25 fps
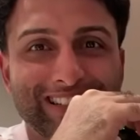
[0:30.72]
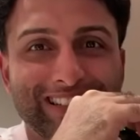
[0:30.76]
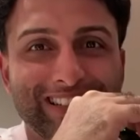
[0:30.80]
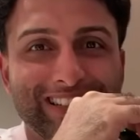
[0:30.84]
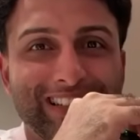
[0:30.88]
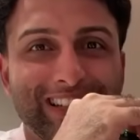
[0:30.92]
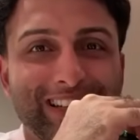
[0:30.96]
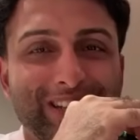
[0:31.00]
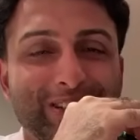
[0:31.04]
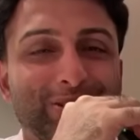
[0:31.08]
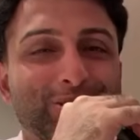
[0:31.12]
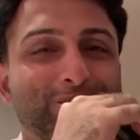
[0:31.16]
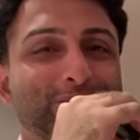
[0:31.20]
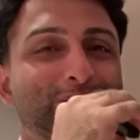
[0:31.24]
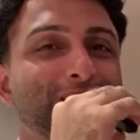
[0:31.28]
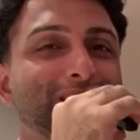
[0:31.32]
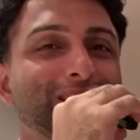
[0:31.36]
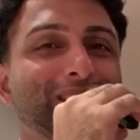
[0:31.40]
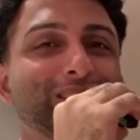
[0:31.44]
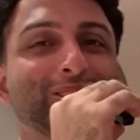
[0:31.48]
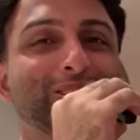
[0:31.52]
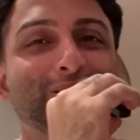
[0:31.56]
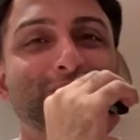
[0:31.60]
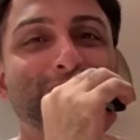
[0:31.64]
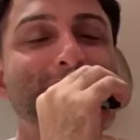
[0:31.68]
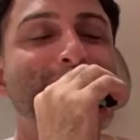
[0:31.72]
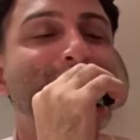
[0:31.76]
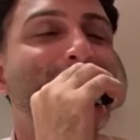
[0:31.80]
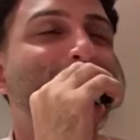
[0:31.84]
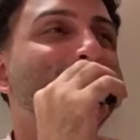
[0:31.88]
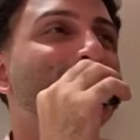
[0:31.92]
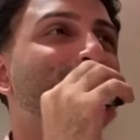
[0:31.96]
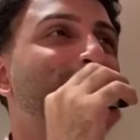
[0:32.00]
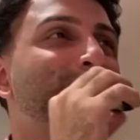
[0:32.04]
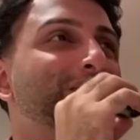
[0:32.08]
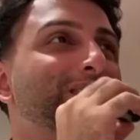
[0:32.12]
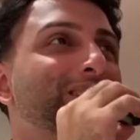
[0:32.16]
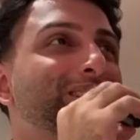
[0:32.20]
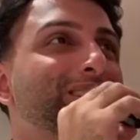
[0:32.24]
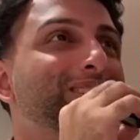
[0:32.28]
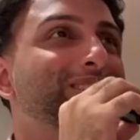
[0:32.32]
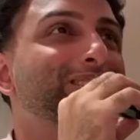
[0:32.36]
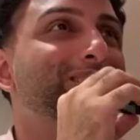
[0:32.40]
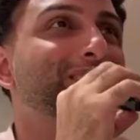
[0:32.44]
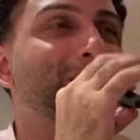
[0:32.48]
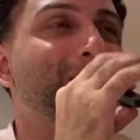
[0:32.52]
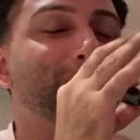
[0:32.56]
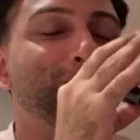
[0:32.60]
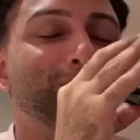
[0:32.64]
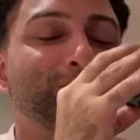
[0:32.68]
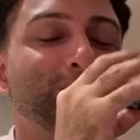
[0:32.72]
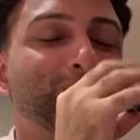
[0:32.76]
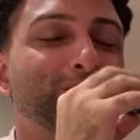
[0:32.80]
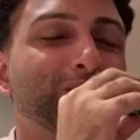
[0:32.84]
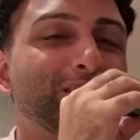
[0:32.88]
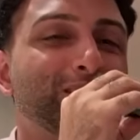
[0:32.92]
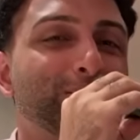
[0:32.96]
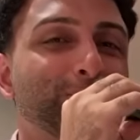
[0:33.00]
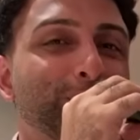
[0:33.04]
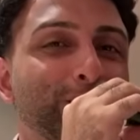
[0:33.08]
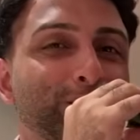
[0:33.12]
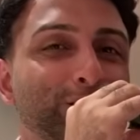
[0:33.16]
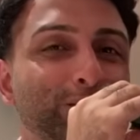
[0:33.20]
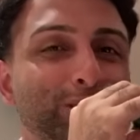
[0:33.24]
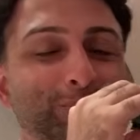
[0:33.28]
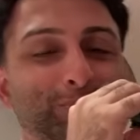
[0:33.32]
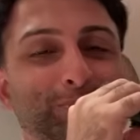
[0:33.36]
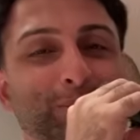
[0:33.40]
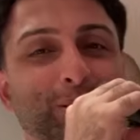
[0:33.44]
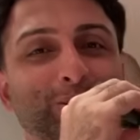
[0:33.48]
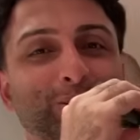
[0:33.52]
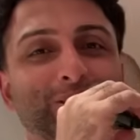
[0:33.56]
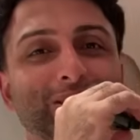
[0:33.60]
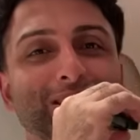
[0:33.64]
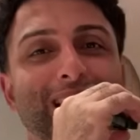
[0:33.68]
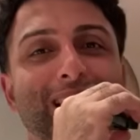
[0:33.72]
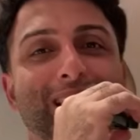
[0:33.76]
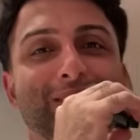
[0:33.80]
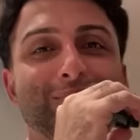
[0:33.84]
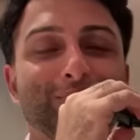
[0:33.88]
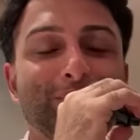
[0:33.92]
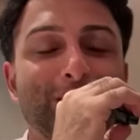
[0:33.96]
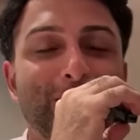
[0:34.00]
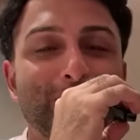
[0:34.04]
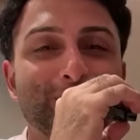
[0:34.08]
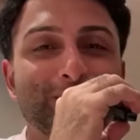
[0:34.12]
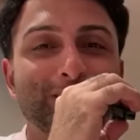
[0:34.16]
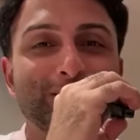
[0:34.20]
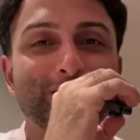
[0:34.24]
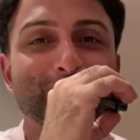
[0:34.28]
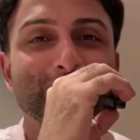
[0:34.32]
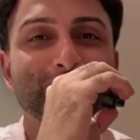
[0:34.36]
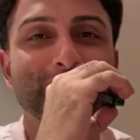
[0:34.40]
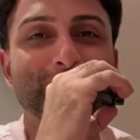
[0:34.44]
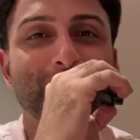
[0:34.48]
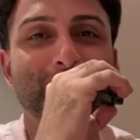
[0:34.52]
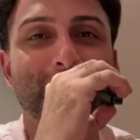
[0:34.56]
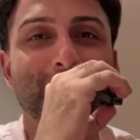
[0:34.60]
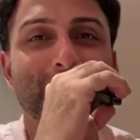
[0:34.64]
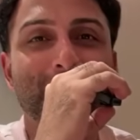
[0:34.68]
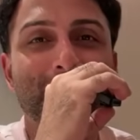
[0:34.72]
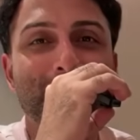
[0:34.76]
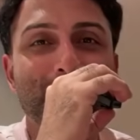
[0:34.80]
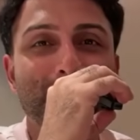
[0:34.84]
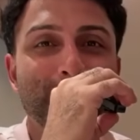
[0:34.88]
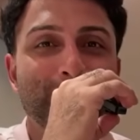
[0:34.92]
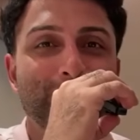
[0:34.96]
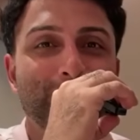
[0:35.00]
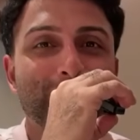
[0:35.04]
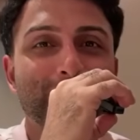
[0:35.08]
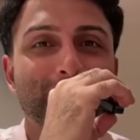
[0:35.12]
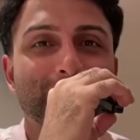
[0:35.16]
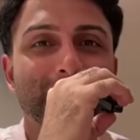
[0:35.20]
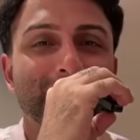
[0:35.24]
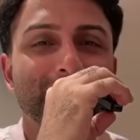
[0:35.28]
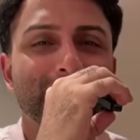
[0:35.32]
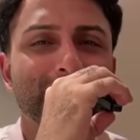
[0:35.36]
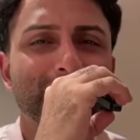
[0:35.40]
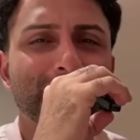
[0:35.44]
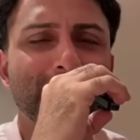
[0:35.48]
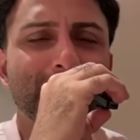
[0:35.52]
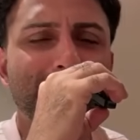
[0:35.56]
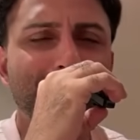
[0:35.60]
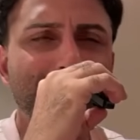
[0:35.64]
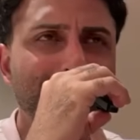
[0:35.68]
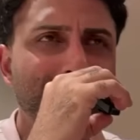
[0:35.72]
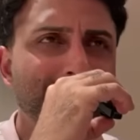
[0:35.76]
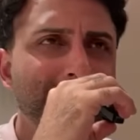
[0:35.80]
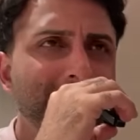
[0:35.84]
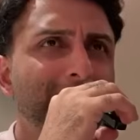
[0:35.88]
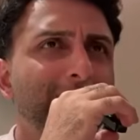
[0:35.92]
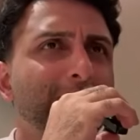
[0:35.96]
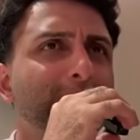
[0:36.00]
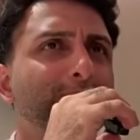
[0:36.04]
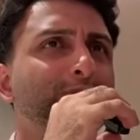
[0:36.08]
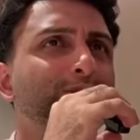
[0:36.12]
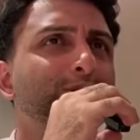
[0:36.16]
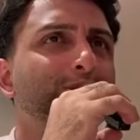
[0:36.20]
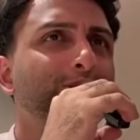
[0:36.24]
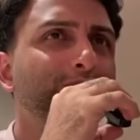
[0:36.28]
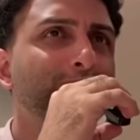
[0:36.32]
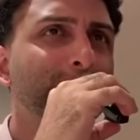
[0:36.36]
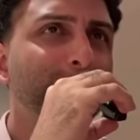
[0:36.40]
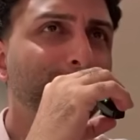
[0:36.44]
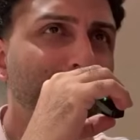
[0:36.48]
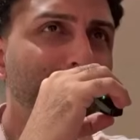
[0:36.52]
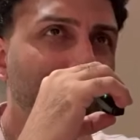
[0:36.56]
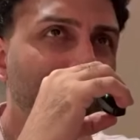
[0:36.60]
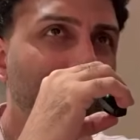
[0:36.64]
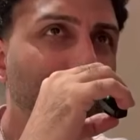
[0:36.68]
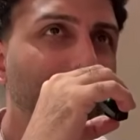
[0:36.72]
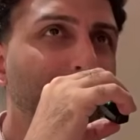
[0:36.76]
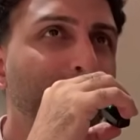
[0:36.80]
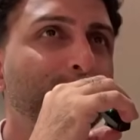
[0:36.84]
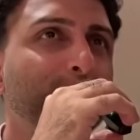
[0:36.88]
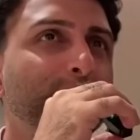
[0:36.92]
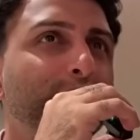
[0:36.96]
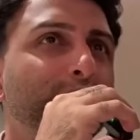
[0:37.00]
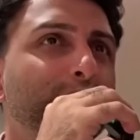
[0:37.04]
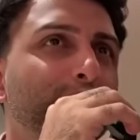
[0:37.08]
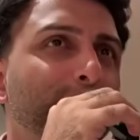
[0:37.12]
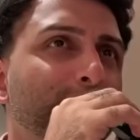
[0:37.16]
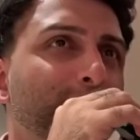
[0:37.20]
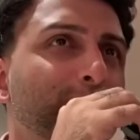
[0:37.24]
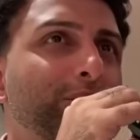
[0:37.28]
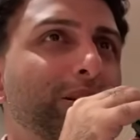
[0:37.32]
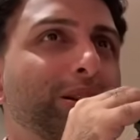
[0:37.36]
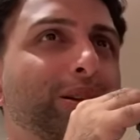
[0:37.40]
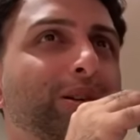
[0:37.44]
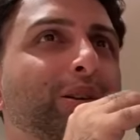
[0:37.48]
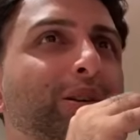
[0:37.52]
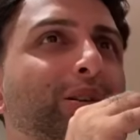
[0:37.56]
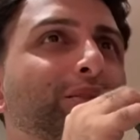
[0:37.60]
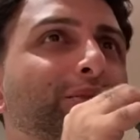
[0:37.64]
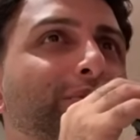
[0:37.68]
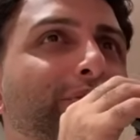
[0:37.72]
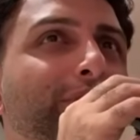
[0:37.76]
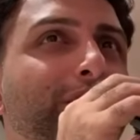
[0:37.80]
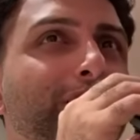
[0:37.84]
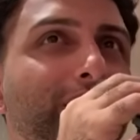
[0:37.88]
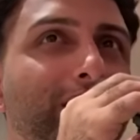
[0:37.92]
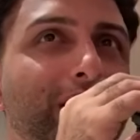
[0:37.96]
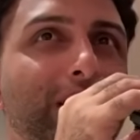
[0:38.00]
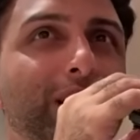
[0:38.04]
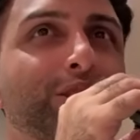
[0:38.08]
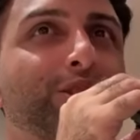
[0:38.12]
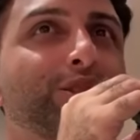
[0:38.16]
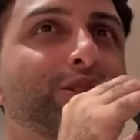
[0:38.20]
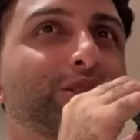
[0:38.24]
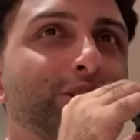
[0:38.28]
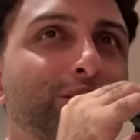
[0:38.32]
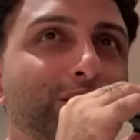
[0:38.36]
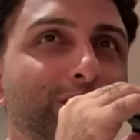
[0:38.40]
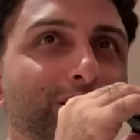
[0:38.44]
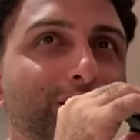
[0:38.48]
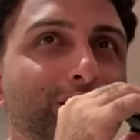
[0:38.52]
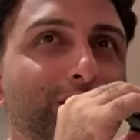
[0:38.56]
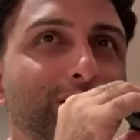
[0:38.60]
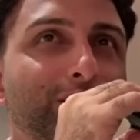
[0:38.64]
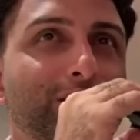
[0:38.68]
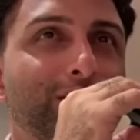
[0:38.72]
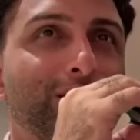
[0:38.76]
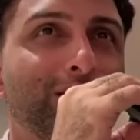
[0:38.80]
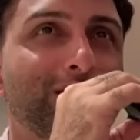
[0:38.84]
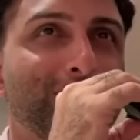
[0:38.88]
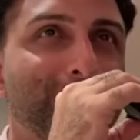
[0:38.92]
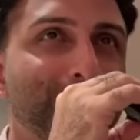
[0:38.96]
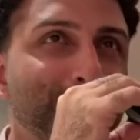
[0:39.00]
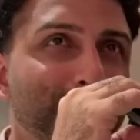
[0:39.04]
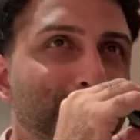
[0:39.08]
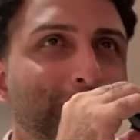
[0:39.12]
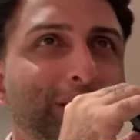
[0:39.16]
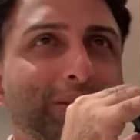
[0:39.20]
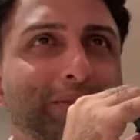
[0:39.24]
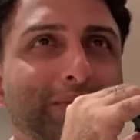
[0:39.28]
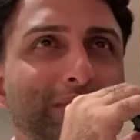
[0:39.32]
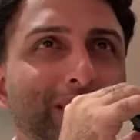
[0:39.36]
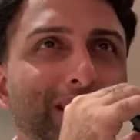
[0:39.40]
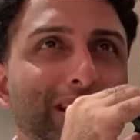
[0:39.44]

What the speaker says: that I usually do for these episodes, especially post game episodes, because technically I'm supposed to be on vacation, part